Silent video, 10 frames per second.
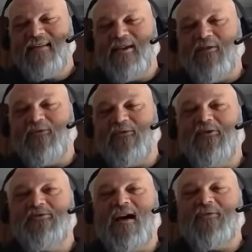So for
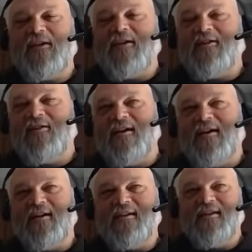those out there
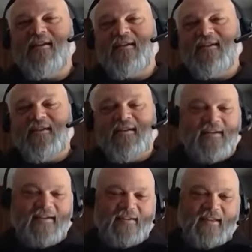uh,
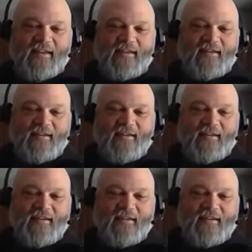uh, in